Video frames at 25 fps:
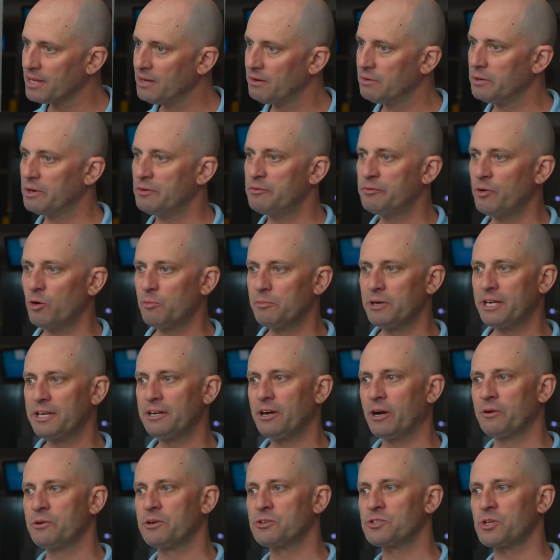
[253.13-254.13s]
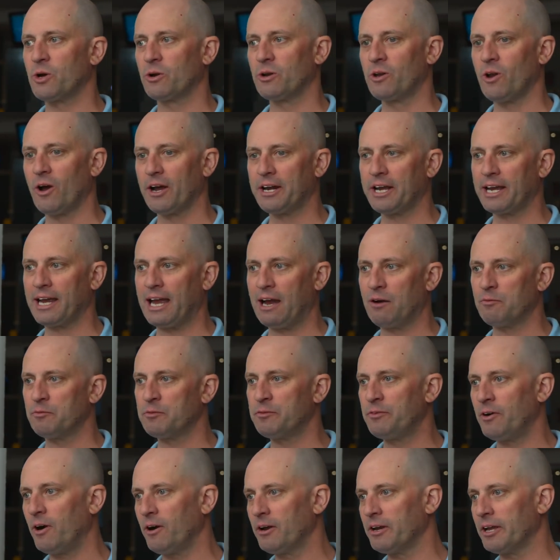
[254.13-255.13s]
We were formerly known as Online Account
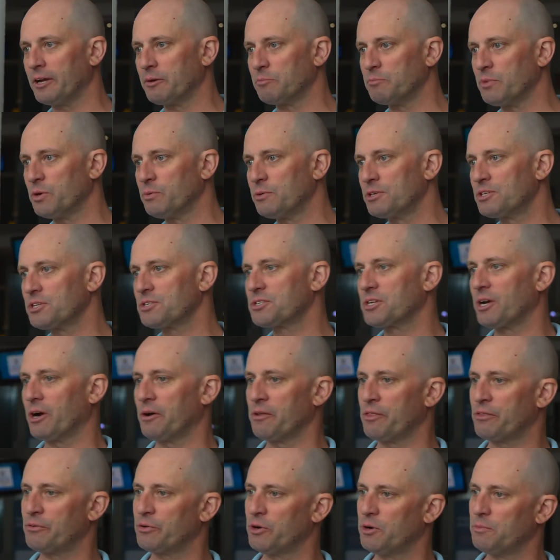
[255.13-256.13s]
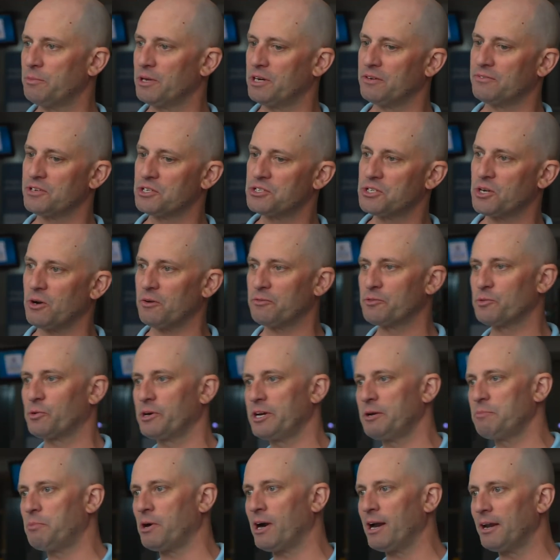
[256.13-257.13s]
Filing, but we're just going through a bit of a soft
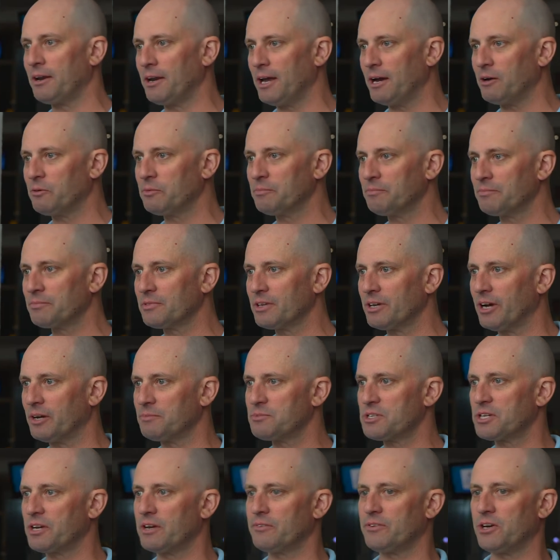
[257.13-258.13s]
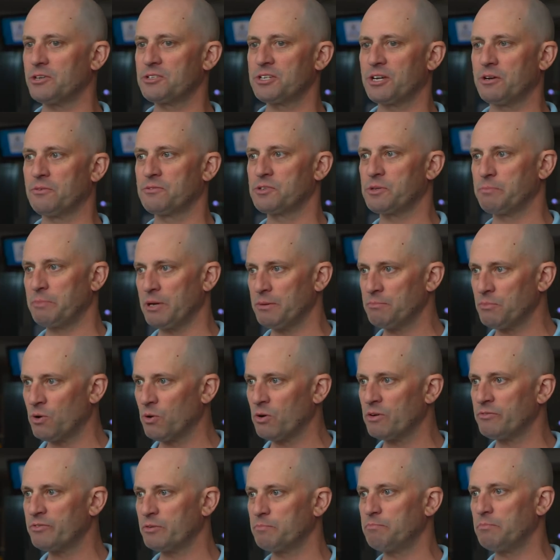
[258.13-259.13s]
rebrand now, to give ourselves a bit
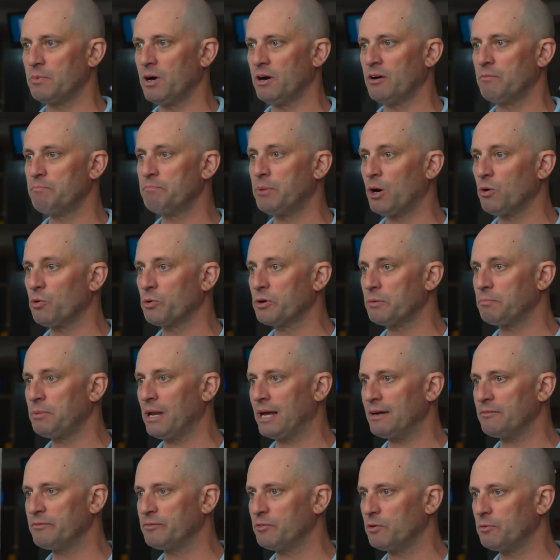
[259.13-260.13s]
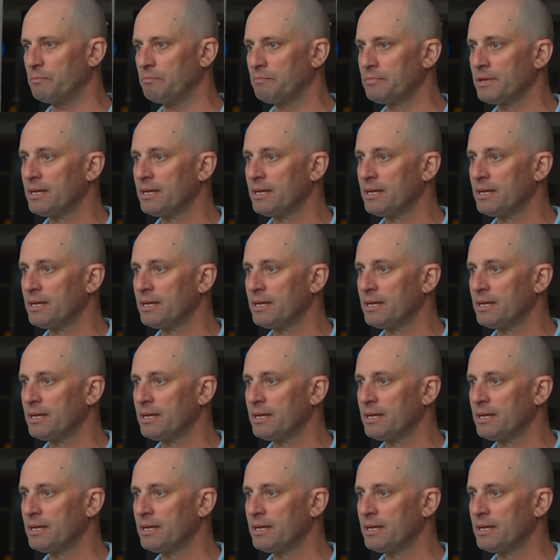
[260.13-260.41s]
more of a bolder platform.